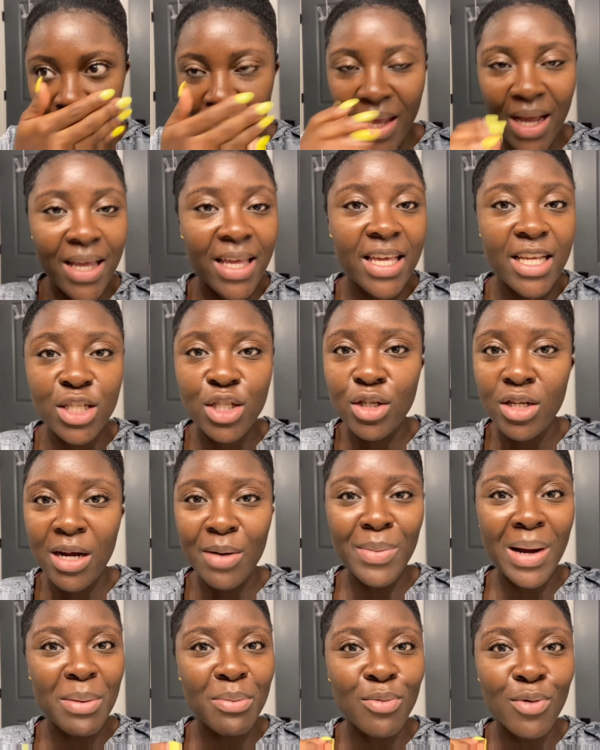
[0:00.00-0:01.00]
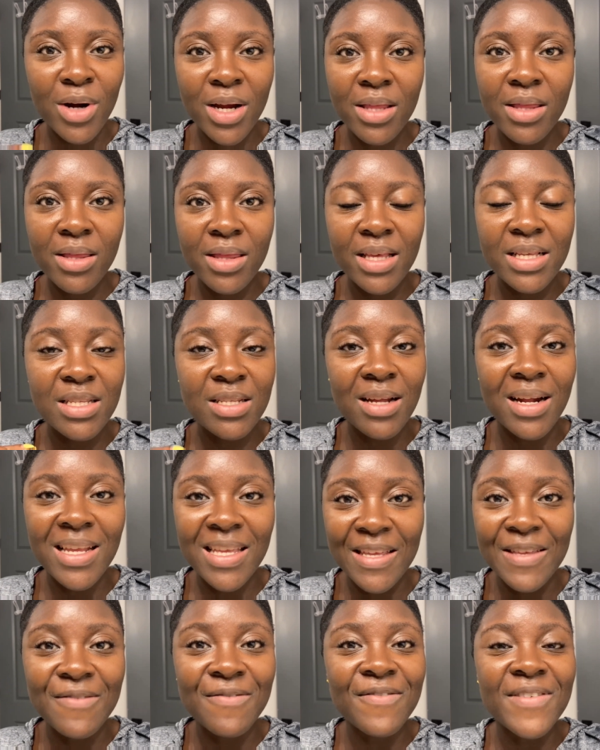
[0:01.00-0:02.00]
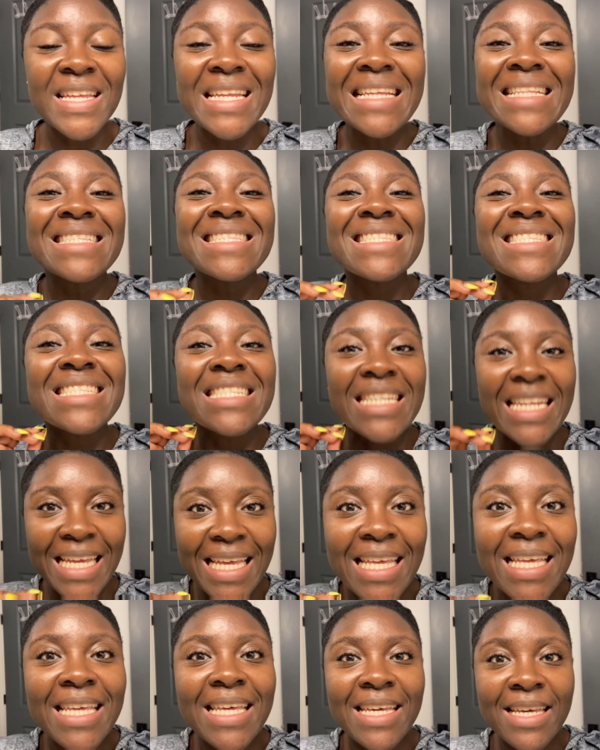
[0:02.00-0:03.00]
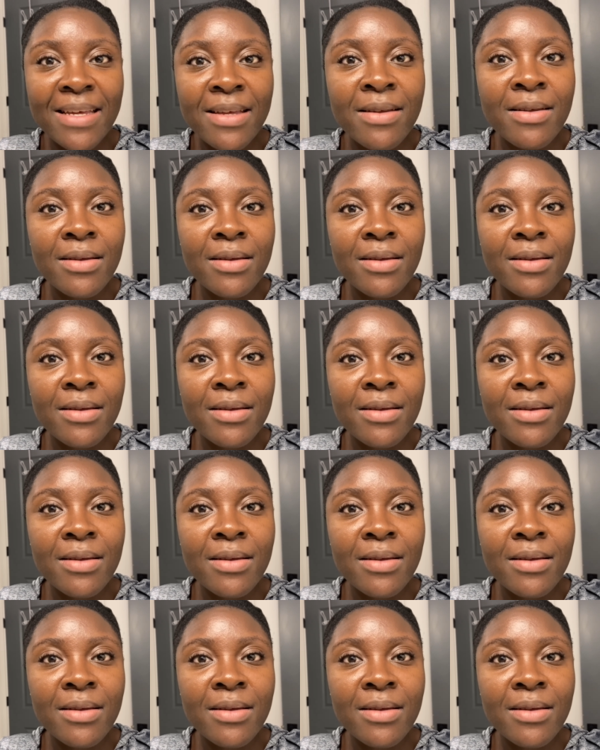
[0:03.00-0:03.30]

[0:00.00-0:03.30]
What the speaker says: I kid you not, my breath does not even stink.